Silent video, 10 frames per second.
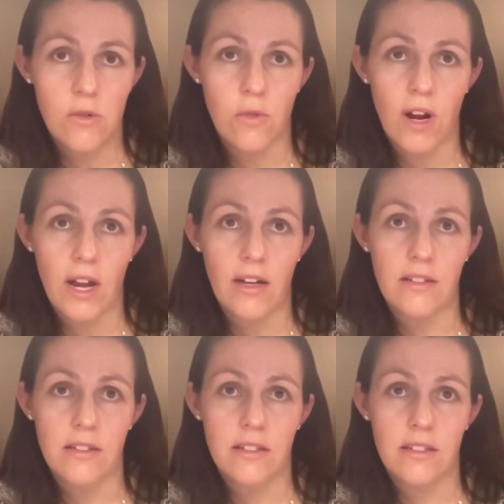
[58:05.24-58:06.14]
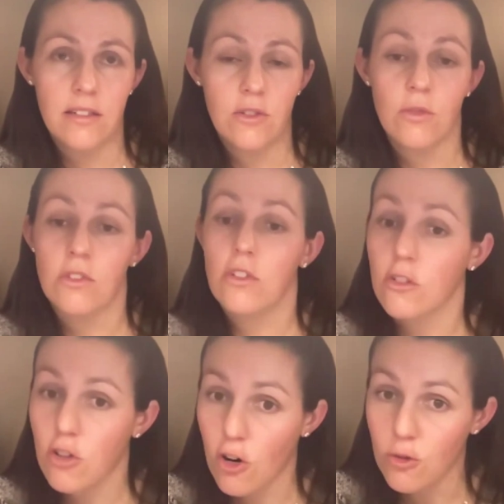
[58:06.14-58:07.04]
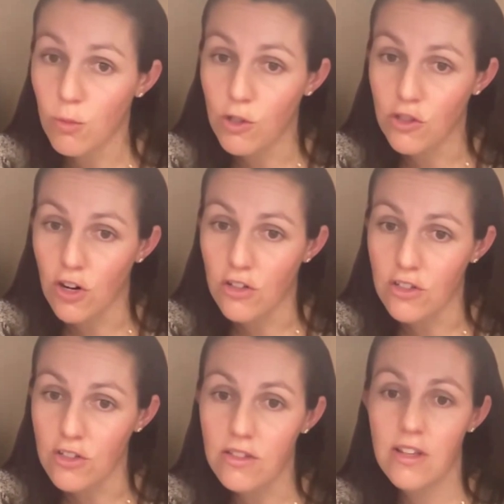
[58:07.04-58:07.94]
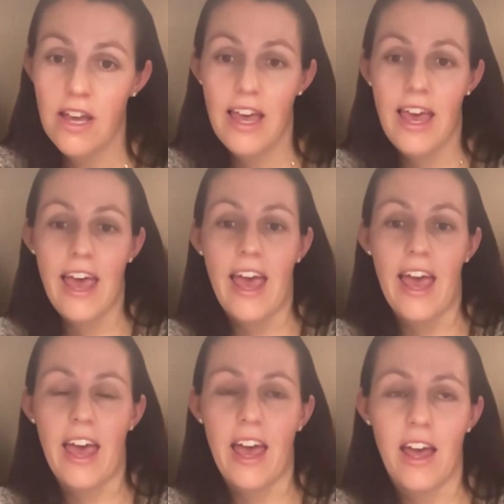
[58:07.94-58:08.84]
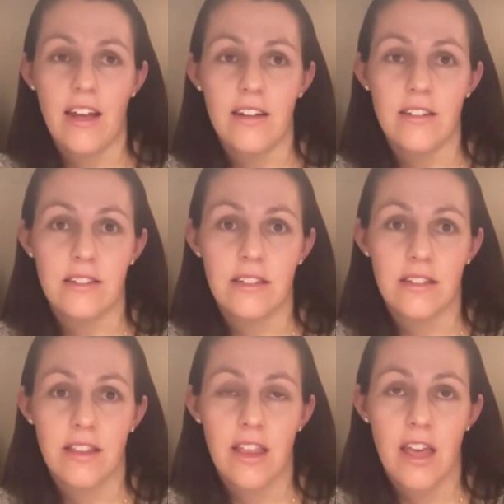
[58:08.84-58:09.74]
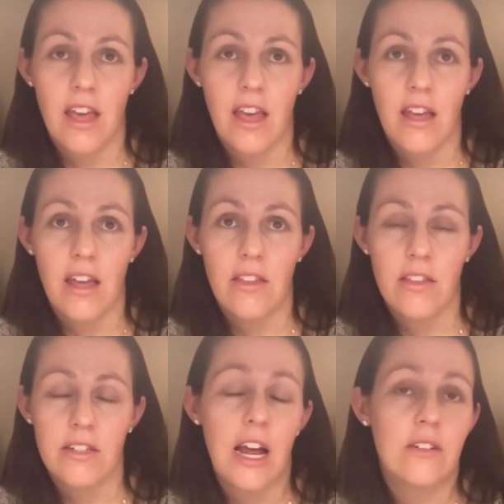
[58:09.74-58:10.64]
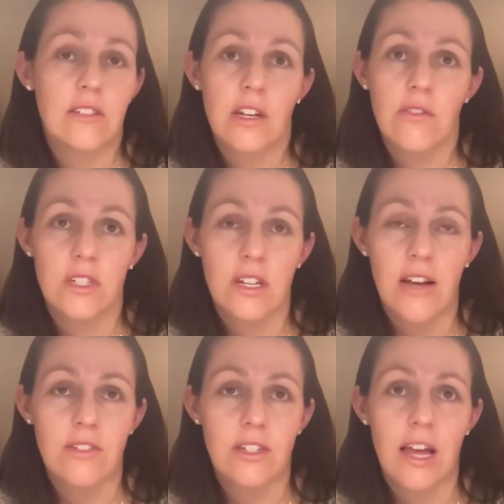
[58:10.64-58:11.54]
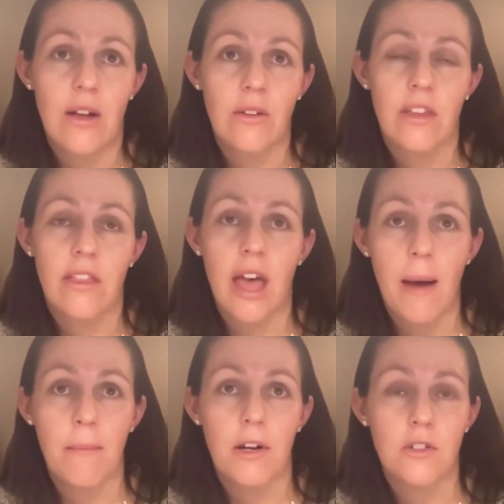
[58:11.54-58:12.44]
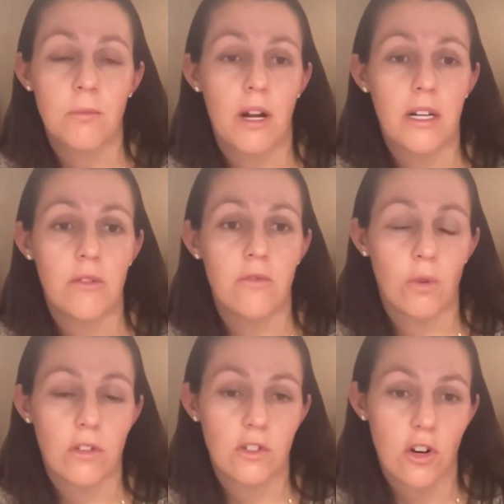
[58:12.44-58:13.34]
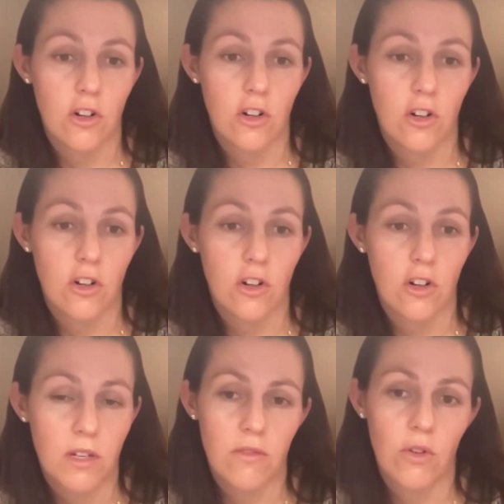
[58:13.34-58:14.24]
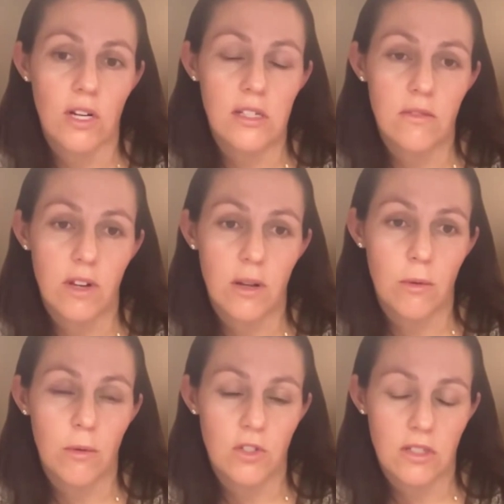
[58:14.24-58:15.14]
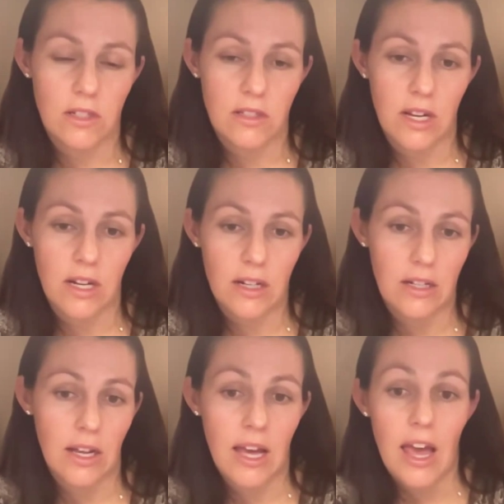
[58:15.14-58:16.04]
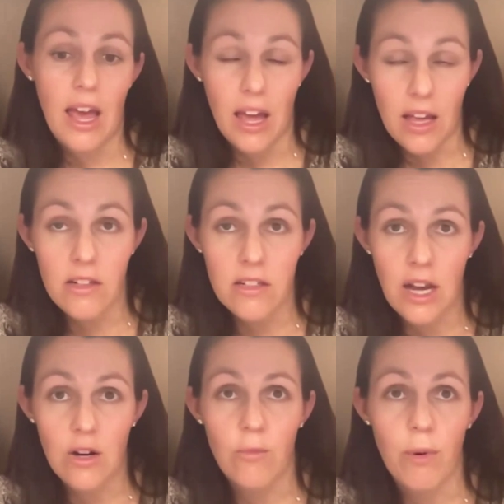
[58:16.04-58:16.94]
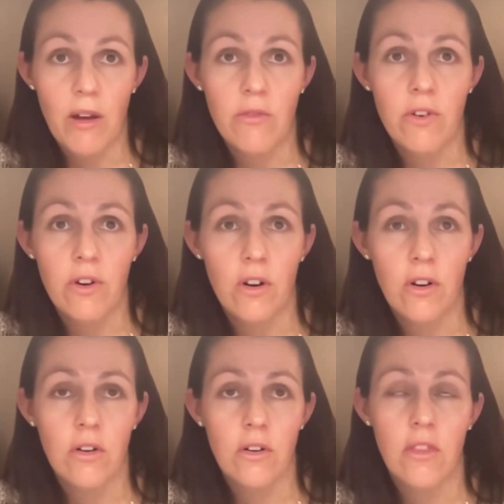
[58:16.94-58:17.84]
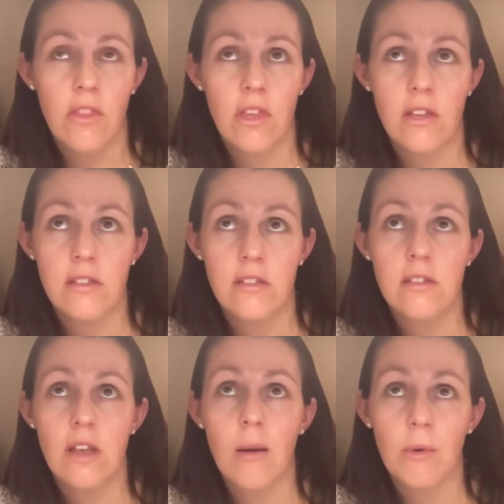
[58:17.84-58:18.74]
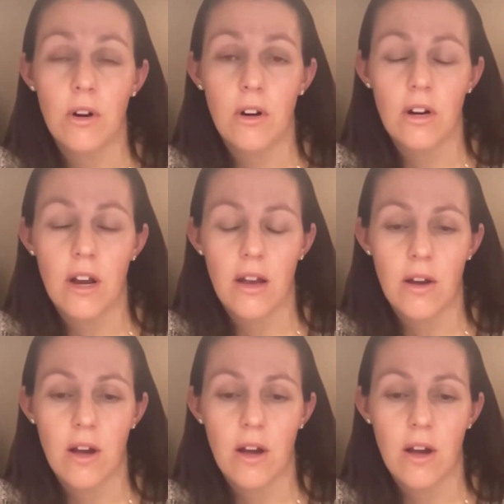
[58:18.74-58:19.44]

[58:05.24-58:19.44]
grant to install ChargePoint chargers. And the town itself didn't have to outlay that much money for the chargers because of the grants available, which is exciting. And the town of Bedford this summer,